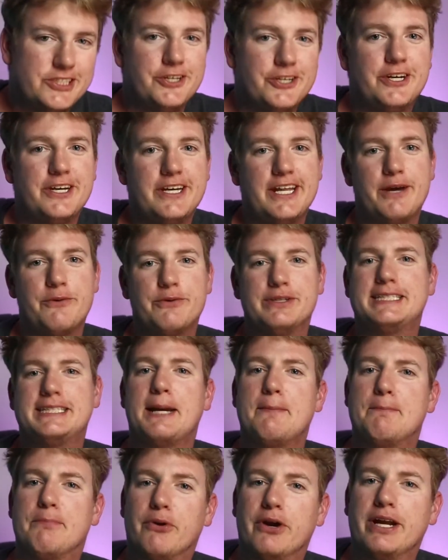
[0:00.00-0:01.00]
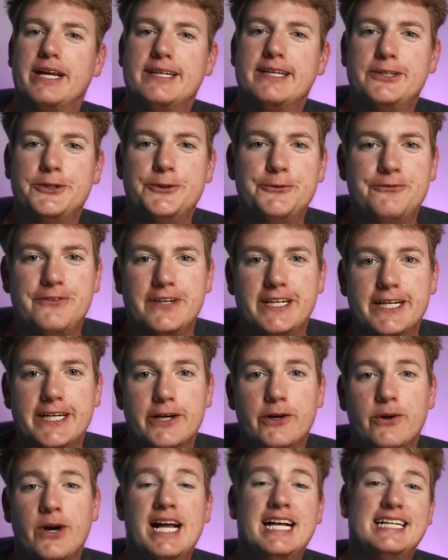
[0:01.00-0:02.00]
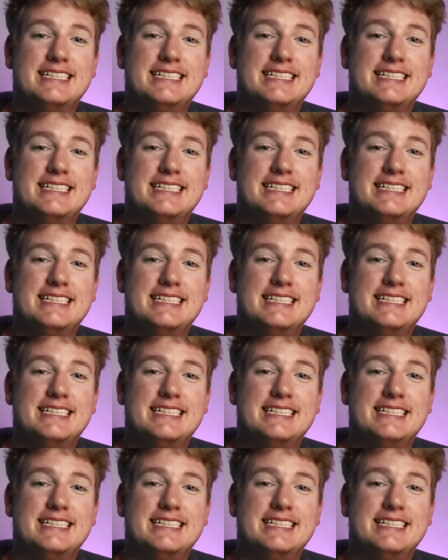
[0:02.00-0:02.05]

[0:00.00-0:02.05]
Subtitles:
you today with a brand new video.